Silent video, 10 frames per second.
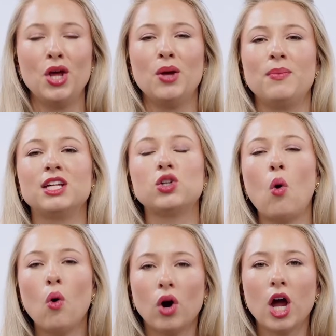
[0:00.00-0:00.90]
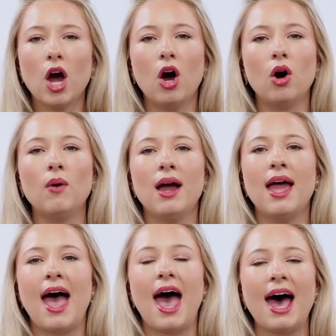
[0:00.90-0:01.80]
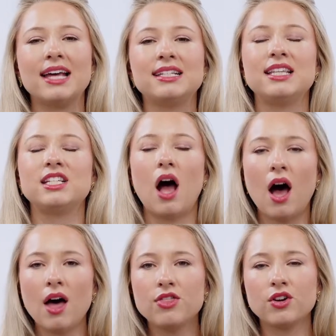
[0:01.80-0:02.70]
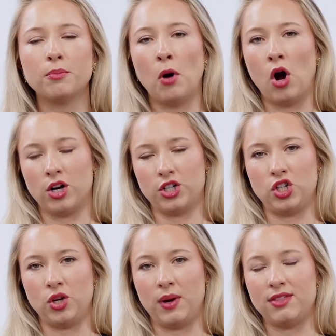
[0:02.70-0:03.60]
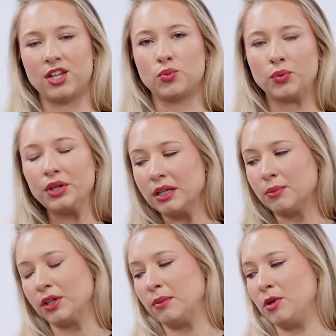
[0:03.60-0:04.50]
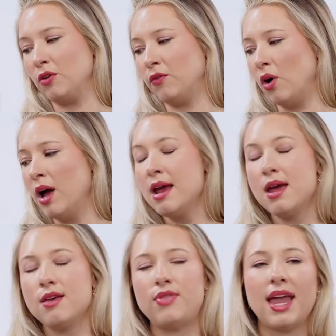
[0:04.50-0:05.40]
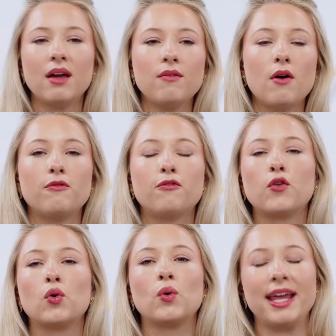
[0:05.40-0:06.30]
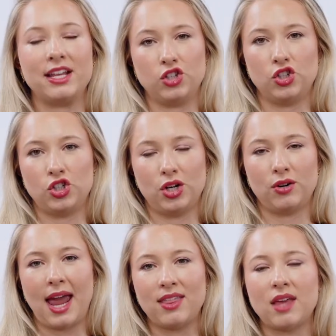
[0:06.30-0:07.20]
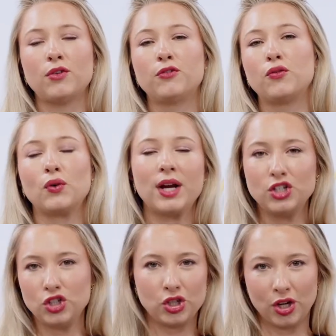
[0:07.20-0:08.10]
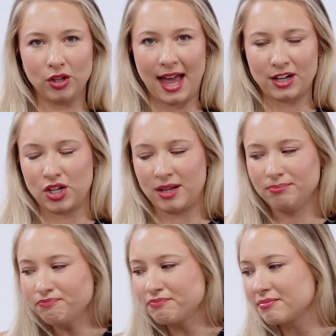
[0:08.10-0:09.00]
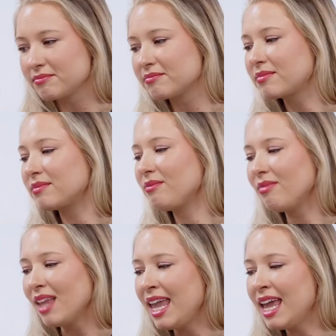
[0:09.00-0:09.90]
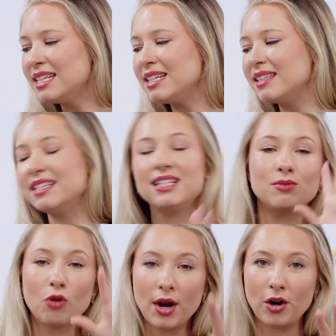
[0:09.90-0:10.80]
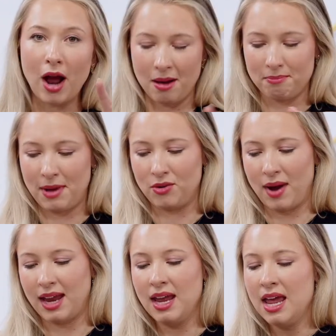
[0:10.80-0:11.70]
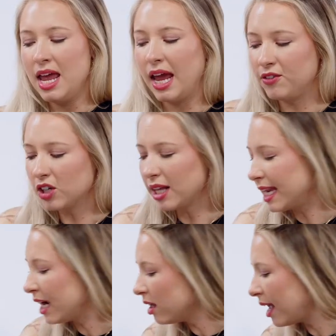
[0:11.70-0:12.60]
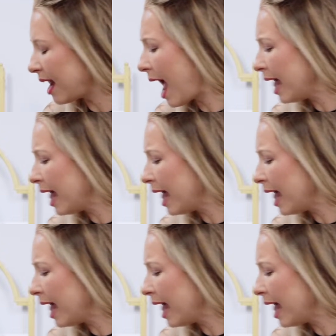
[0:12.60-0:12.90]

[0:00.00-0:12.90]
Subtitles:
because Oro has this other part to it that's really, really beautiful. They have fringe, okay? They have a fringe collection. And this is runner-up, by the way. If you're like, Caroline, I